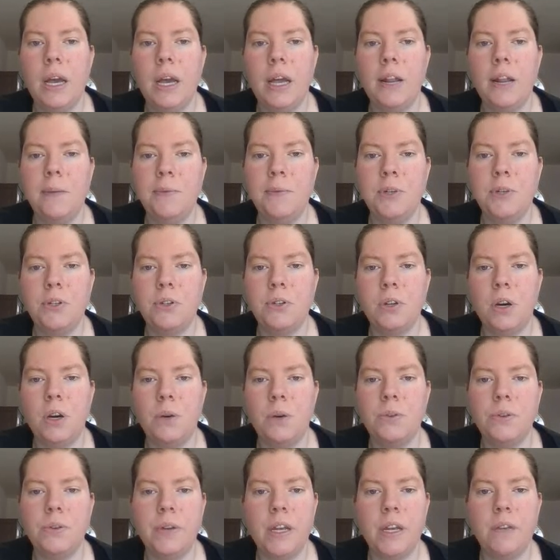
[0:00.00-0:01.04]
and I'm just
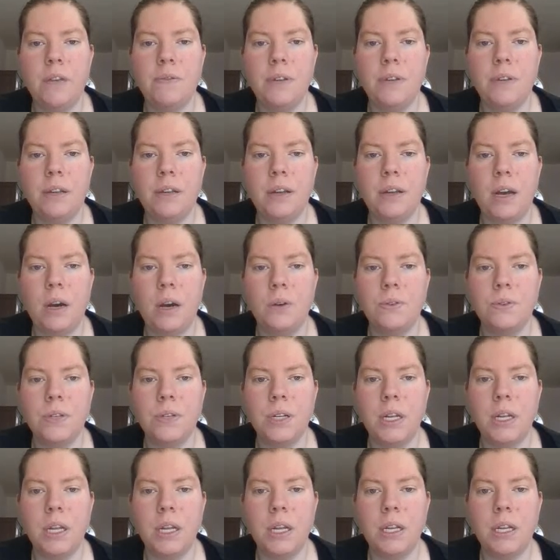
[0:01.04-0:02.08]
going to even it out
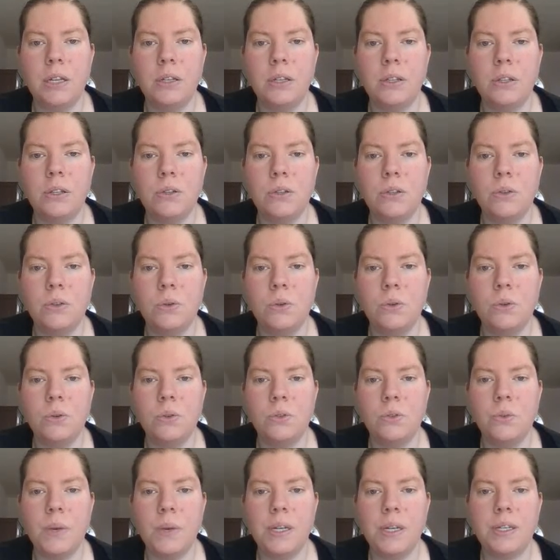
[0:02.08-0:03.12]
into
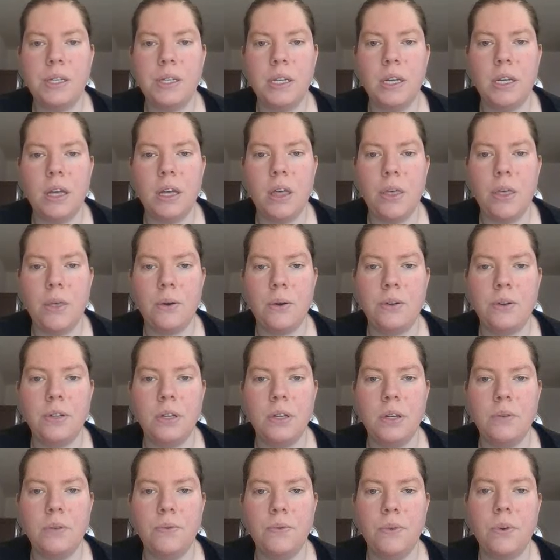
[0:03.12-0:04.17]
20 and
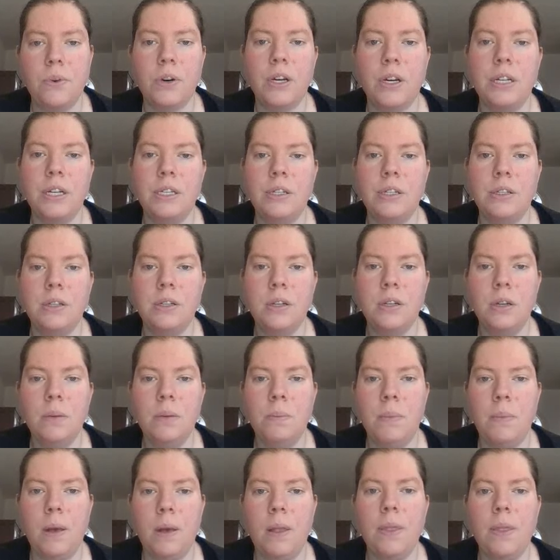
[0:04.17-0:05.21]
34 each
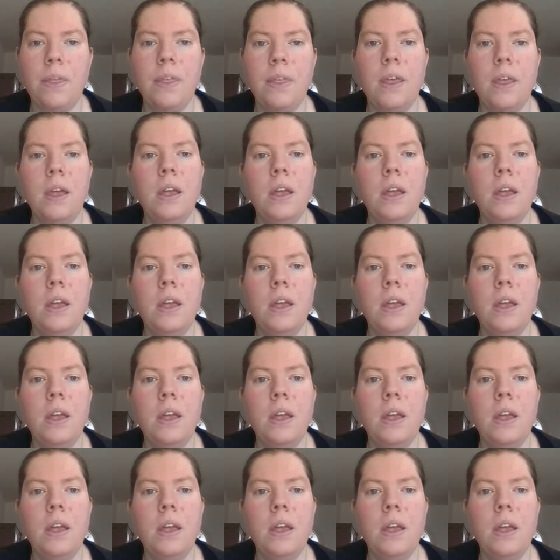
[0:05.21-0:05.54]
month,